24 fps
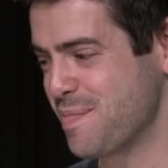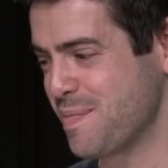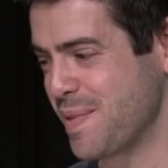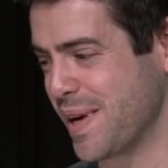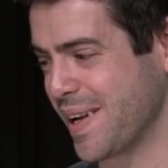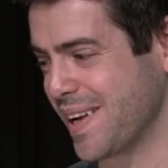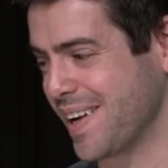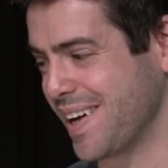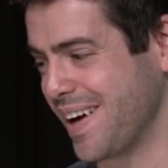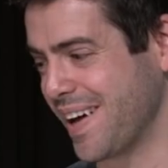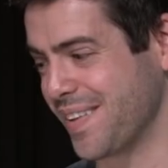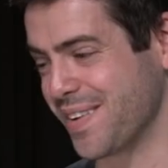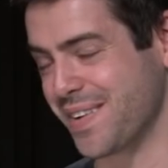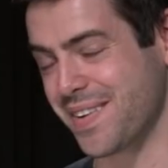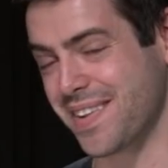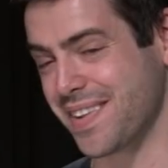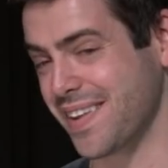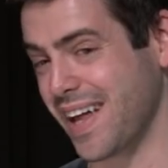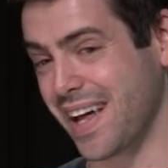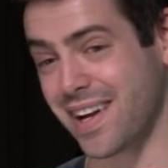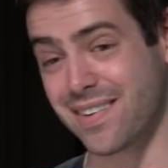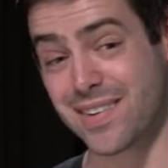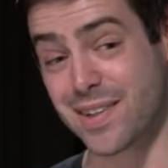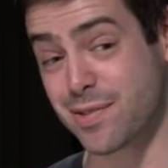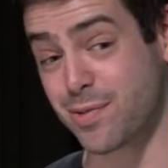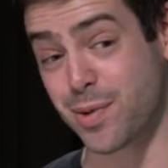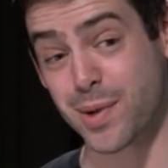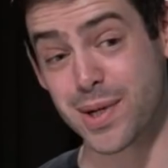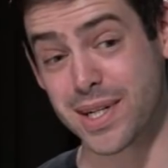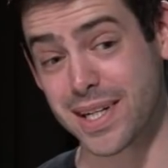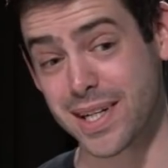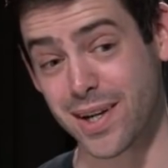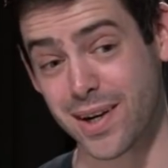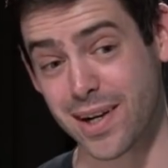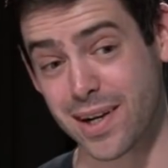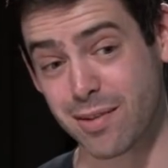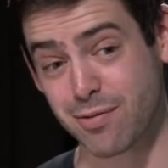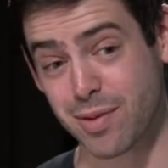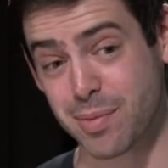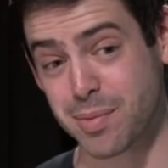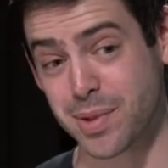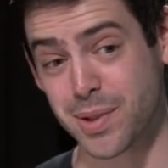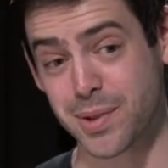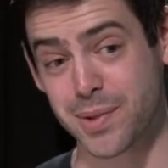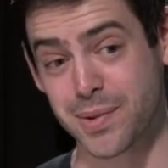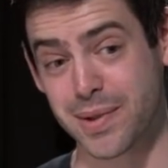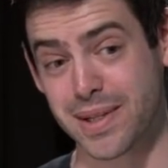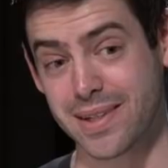But other than that, I look forward to hearing
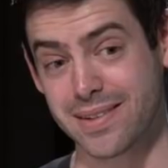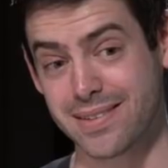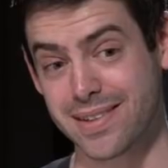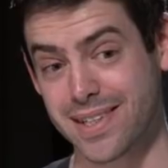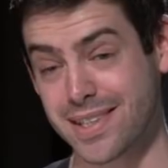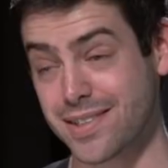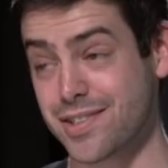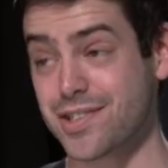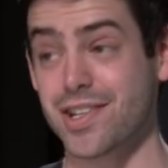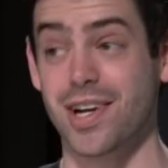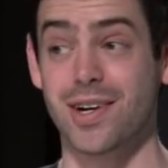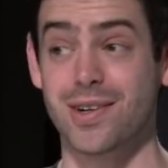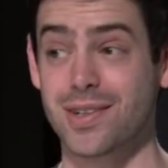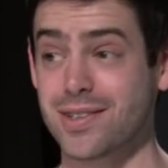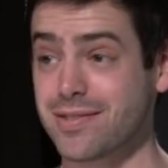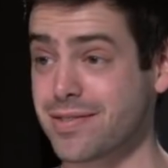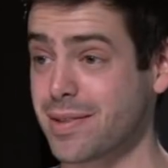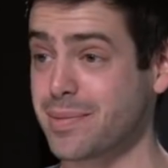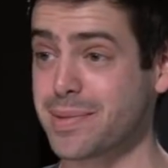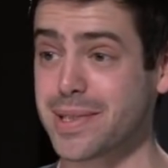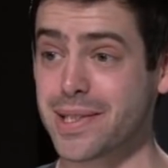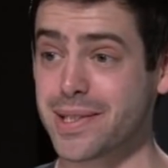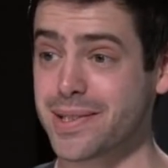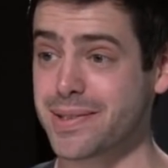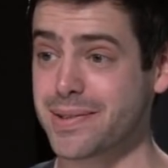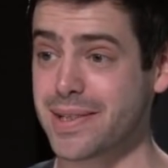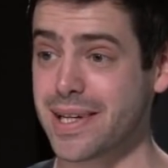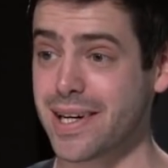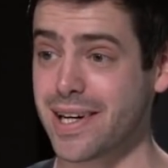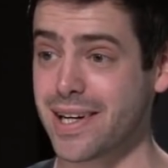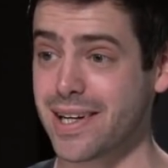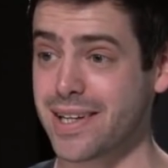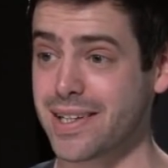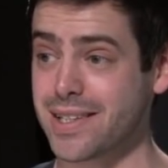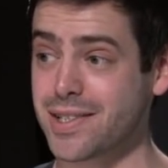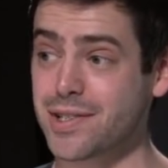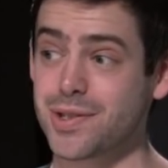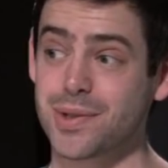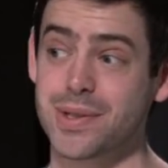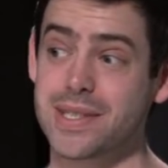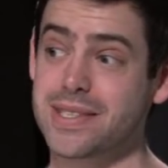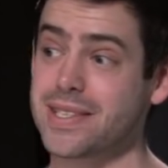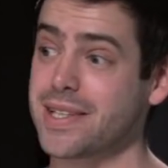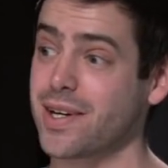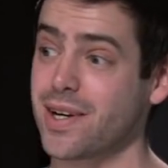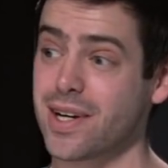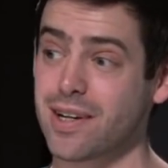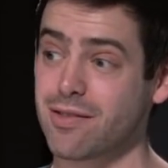from you, and in general, Vimeo
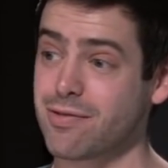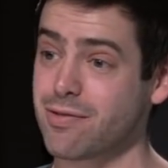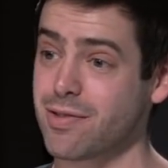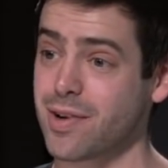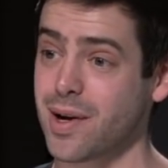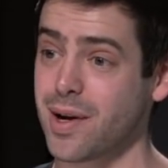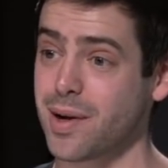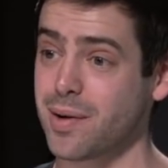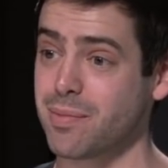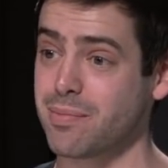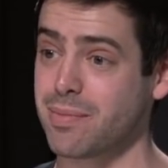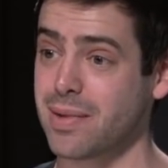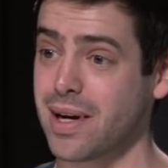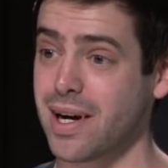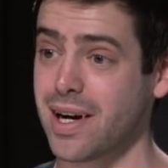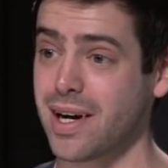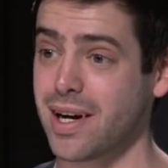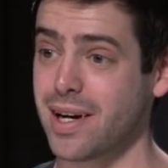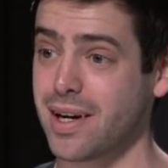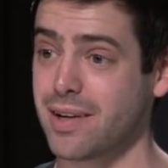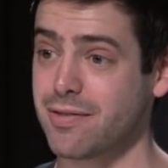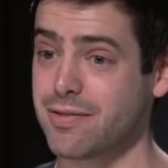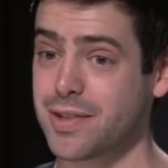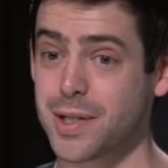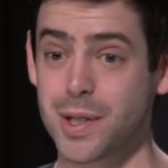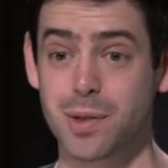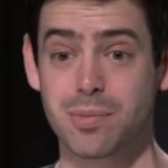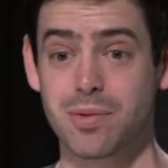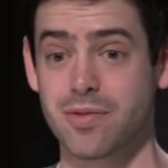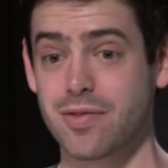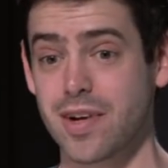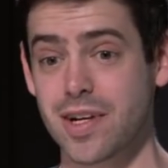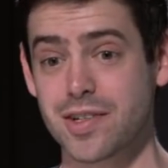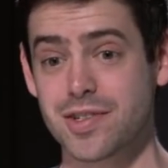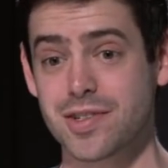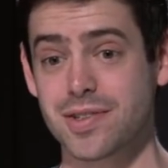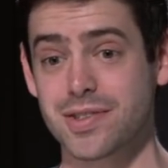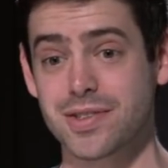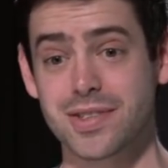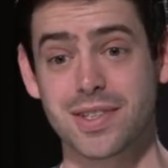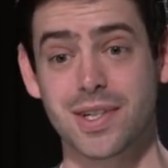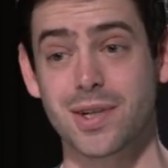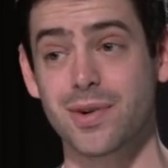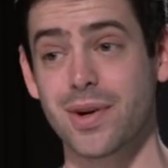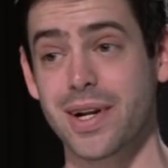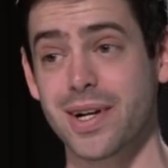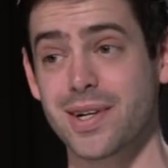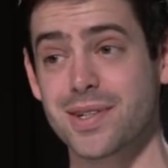enjoys hearing from video professionals
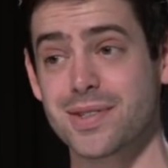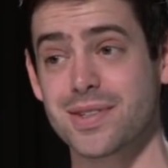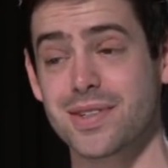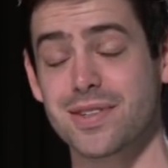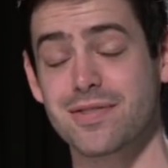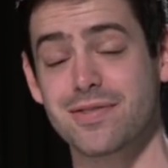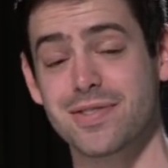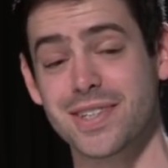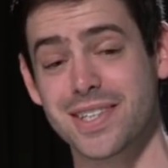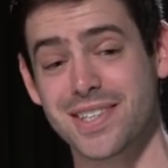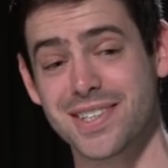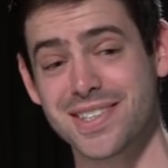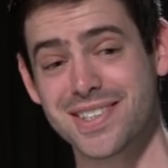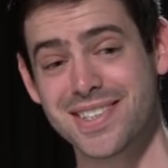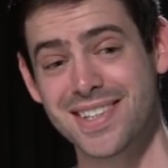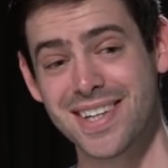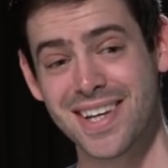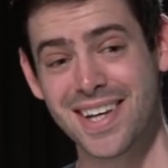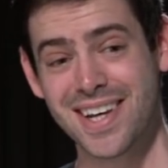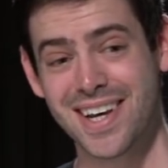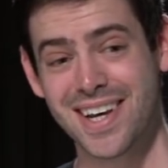and creators in the field.